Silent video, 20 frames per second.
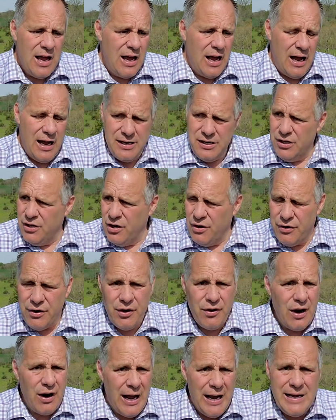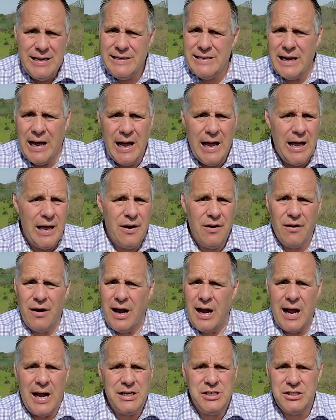uh, you know, you're undone, or
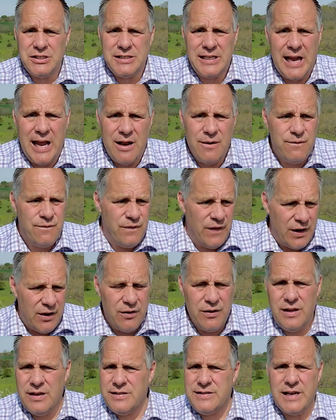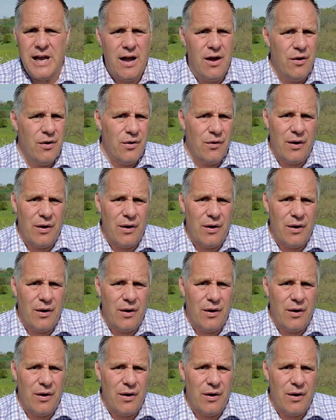I, I just can't figure this out,